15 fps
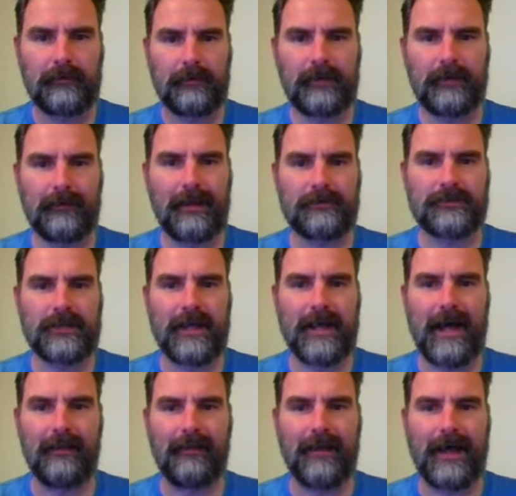It allows you to
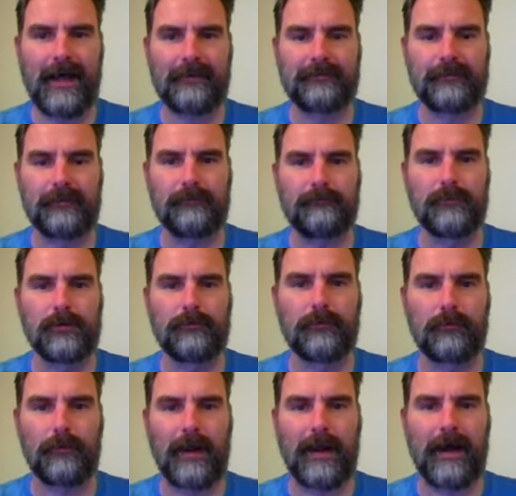ls and move
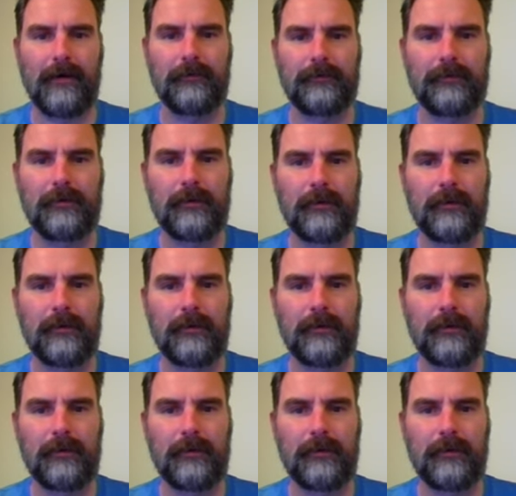around,